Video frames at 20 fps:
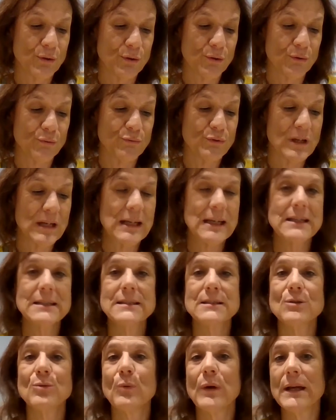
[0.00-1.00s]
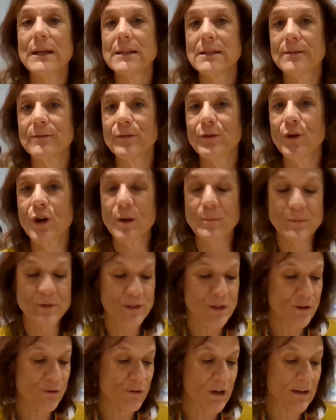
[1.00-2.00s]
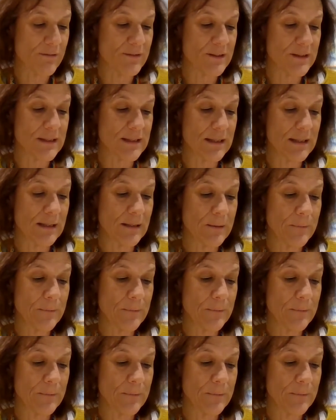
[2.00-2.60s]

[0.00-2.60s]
Release the weight of your arms to gravity.